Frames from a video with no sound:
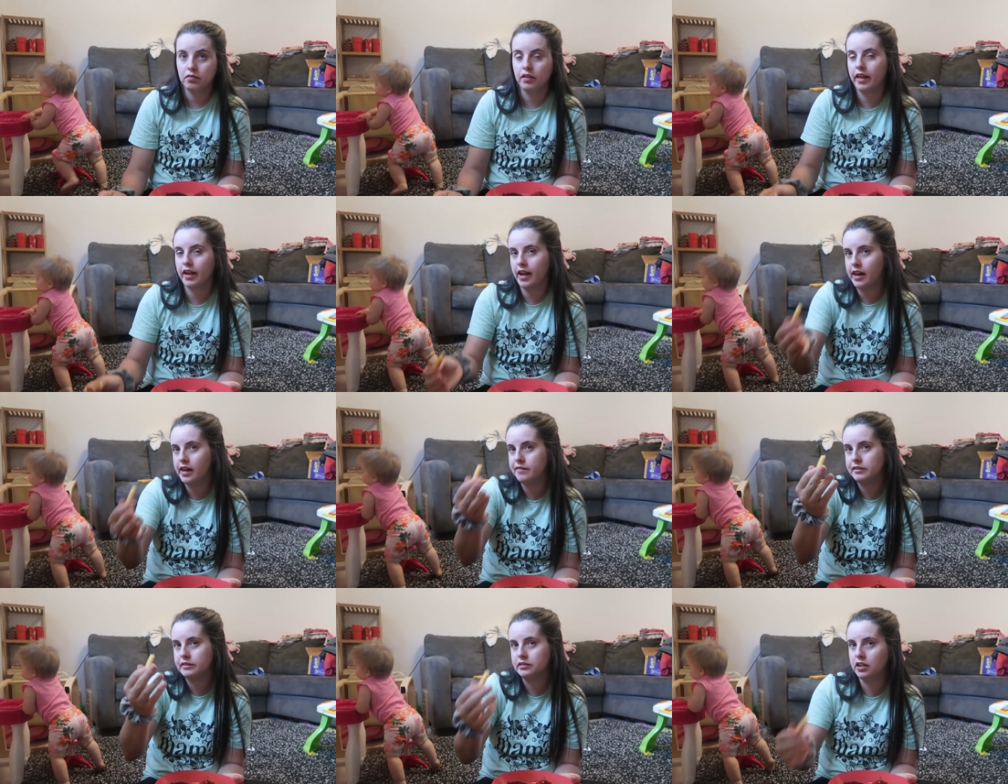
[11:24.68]
Yep. They can't
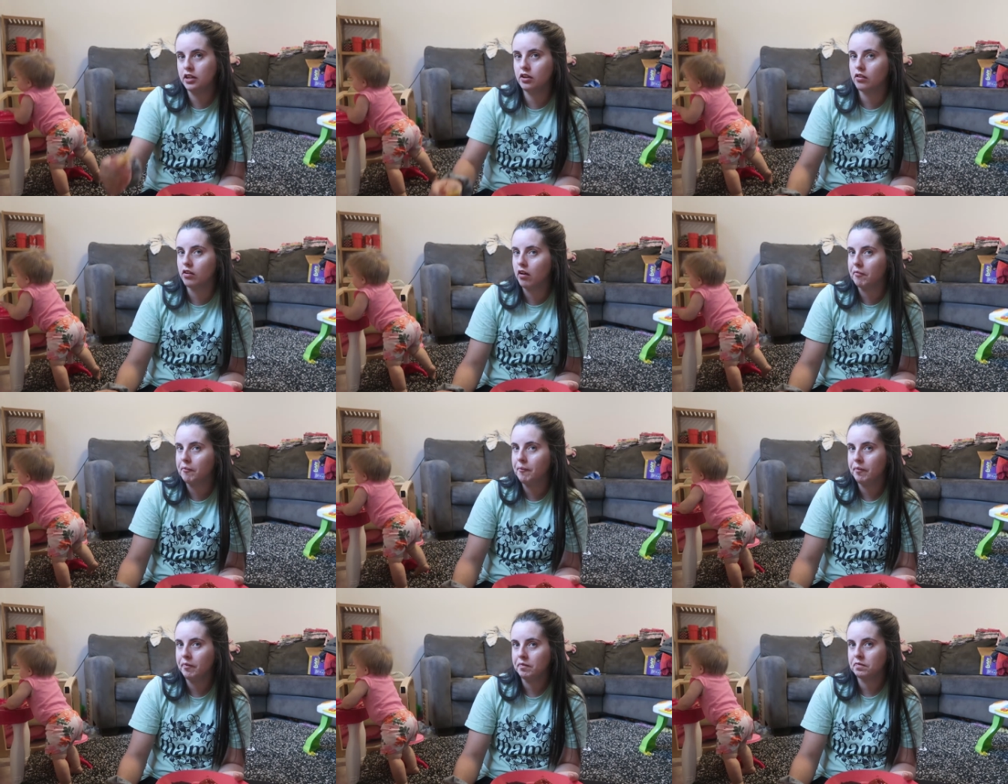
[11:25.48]
even see you though.
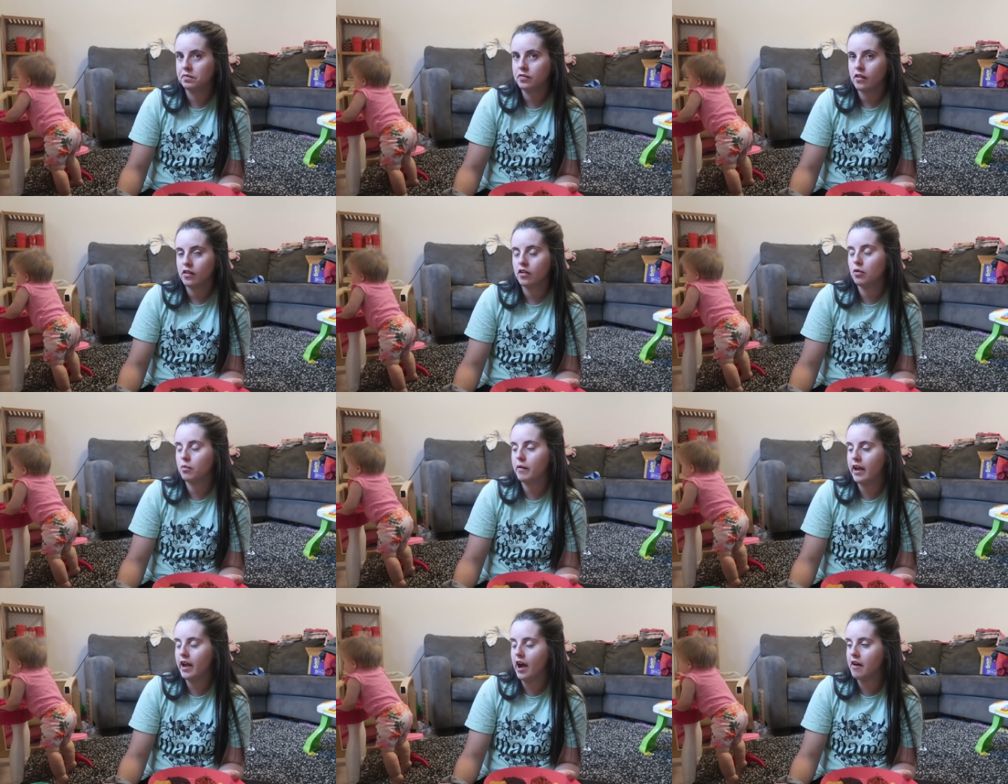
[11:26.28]
You're way